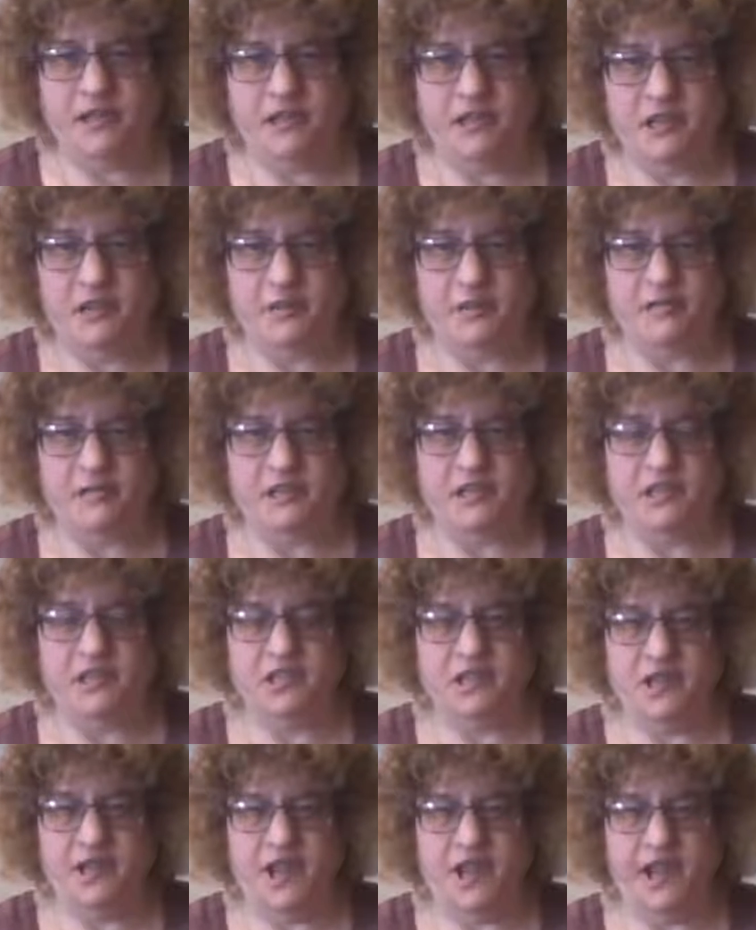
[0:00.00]
And you have such
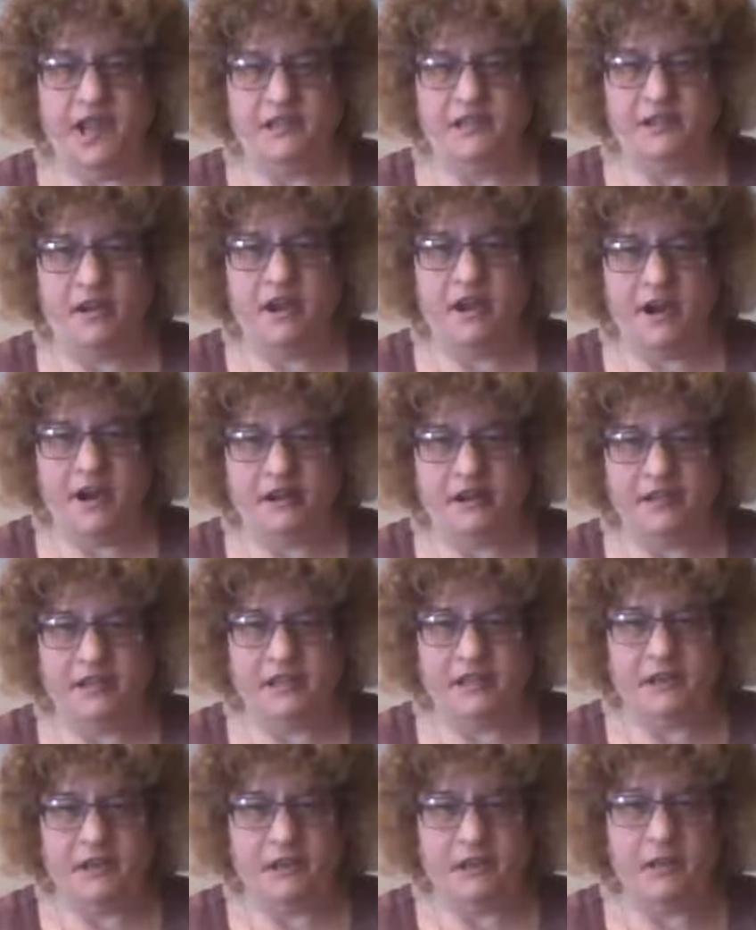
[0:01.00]
a kind heart.
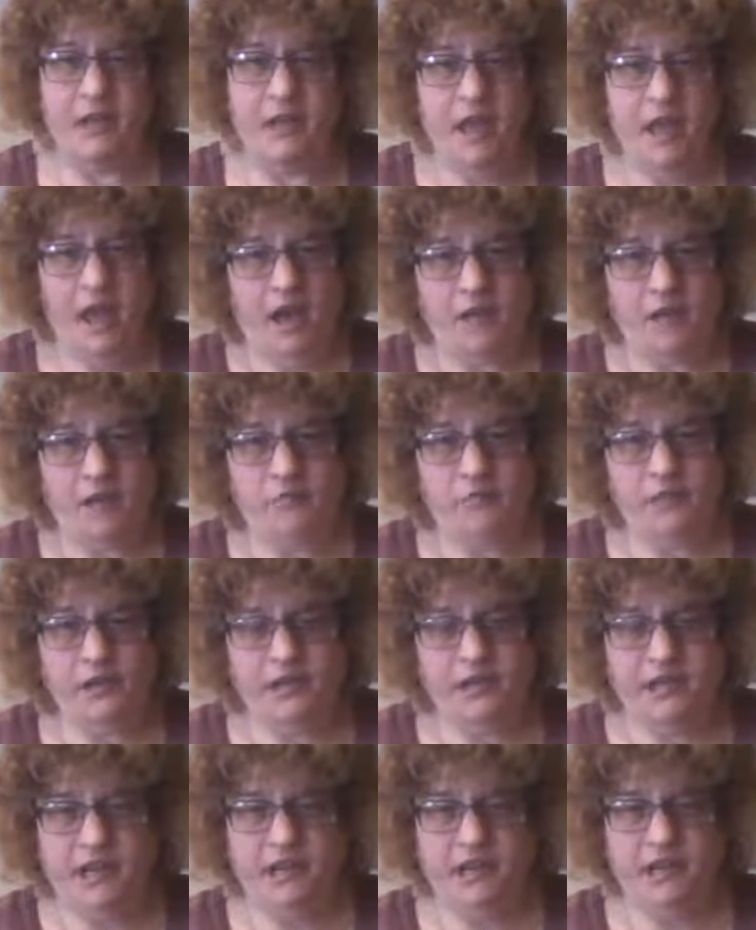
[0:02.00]
So I'm
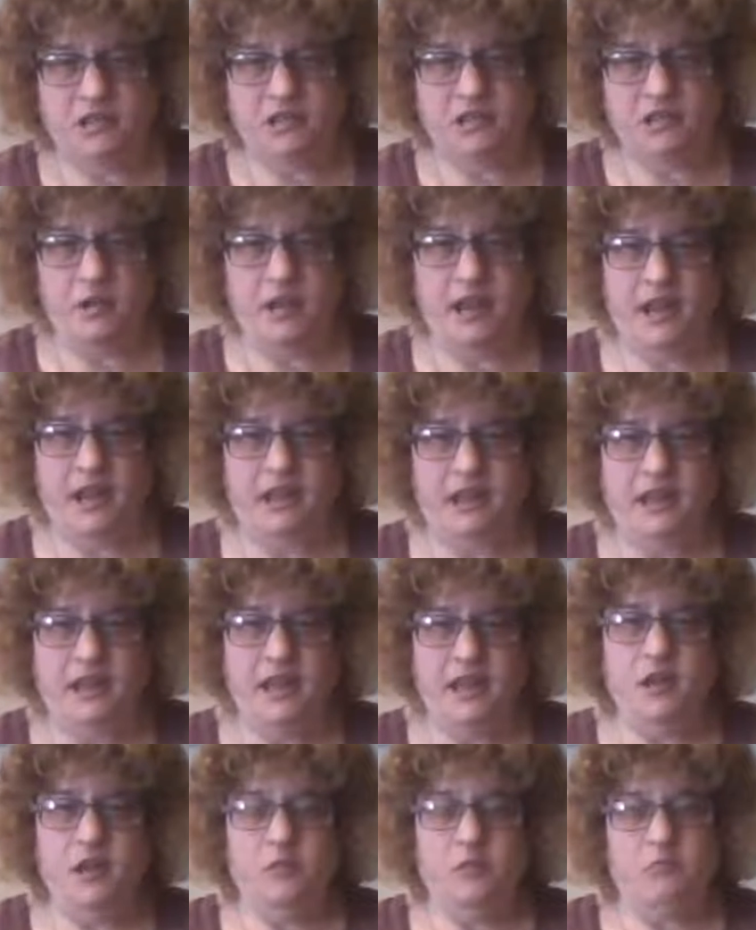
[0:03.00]
really enjoying
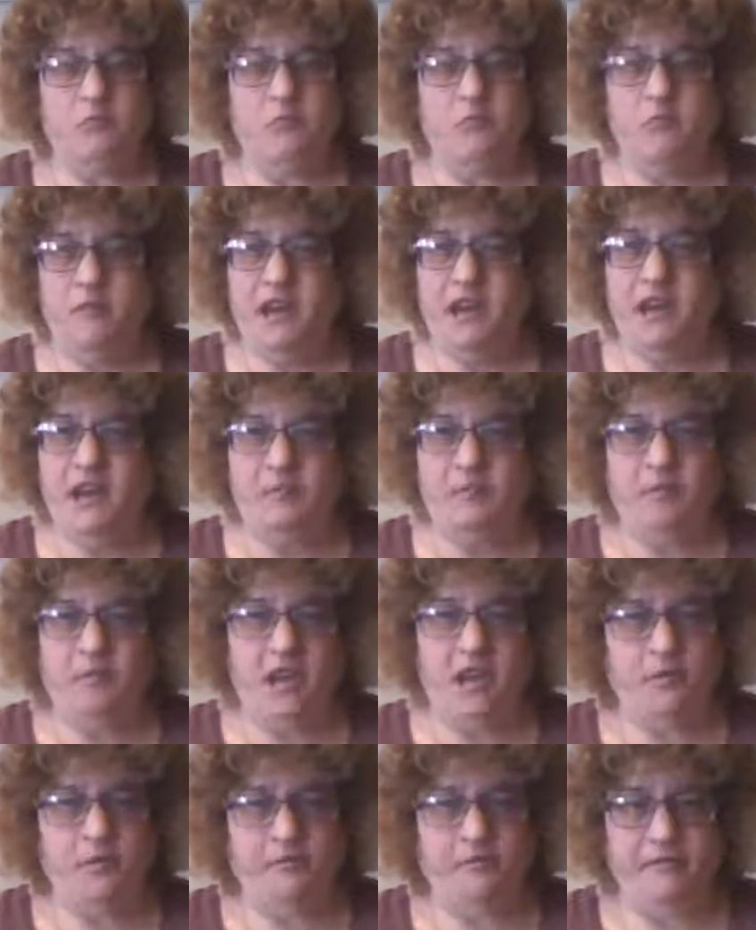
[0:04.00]
meeting
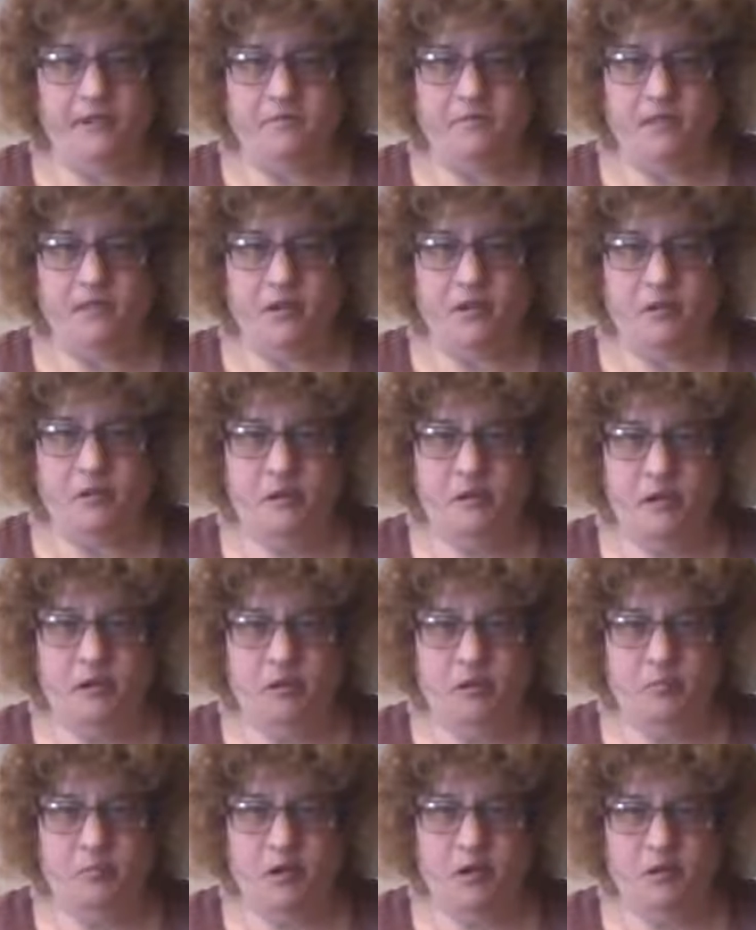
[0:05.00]
people from your
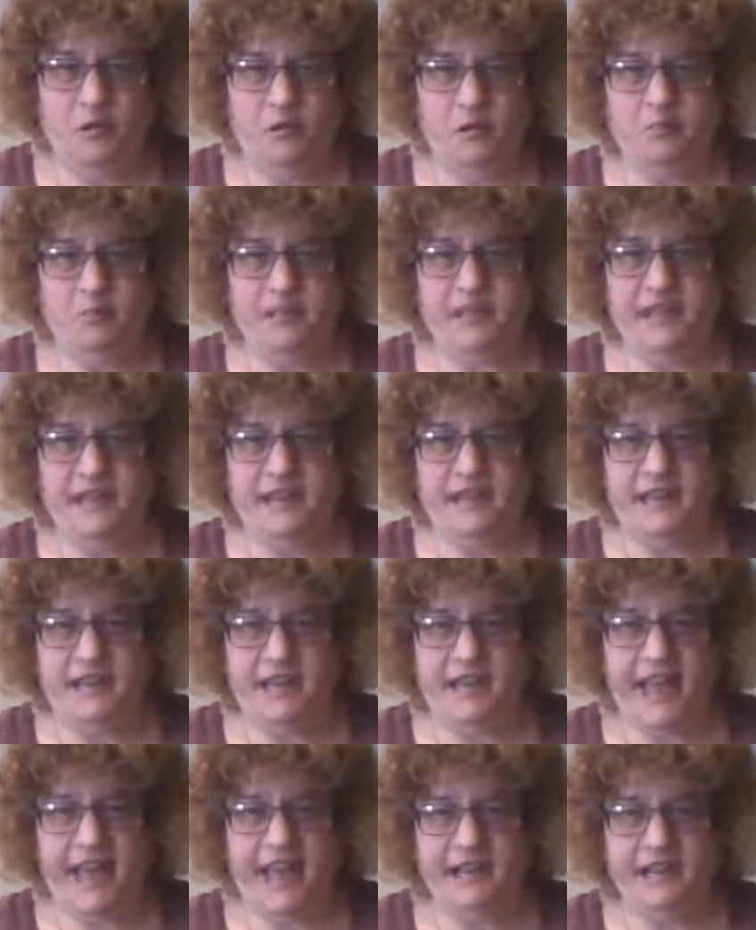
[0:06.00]
group. Your group is like a
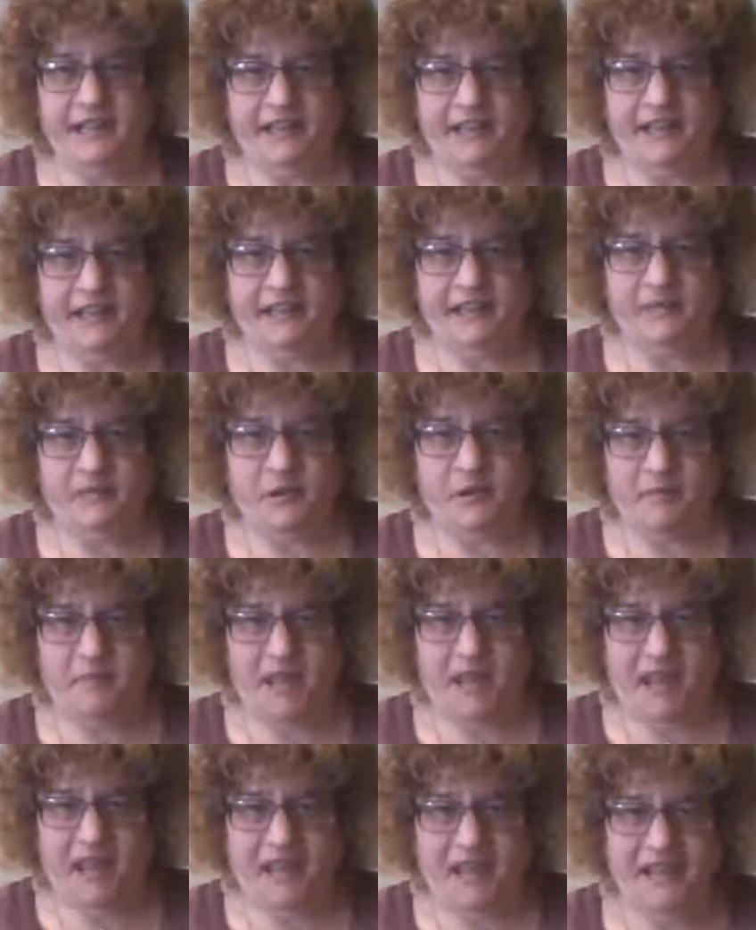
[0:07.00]
catalyst for
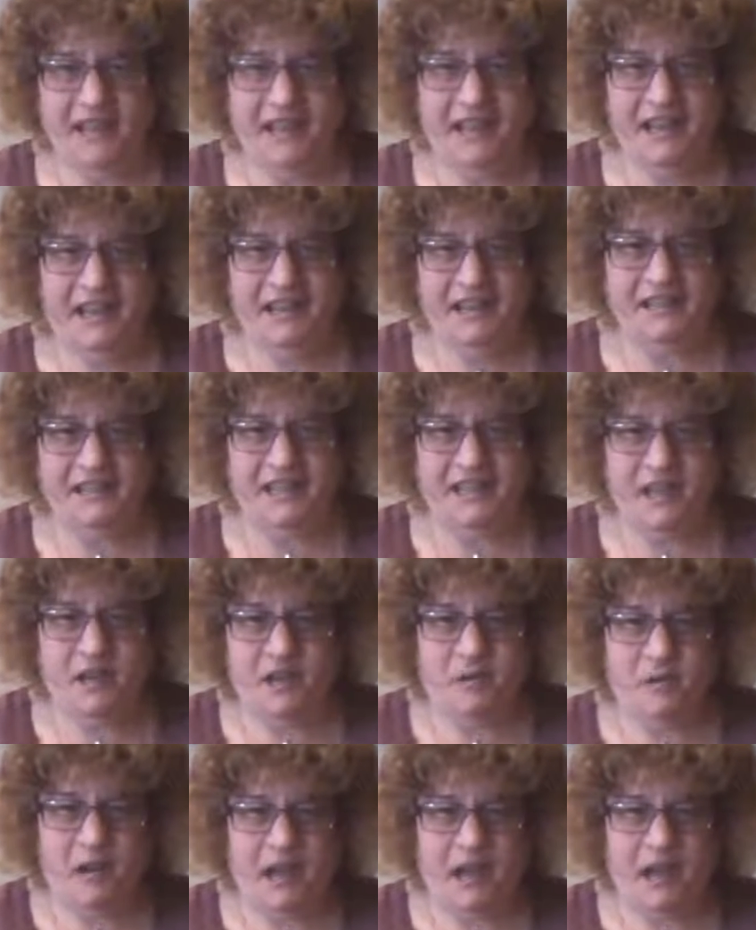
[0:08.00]
me. So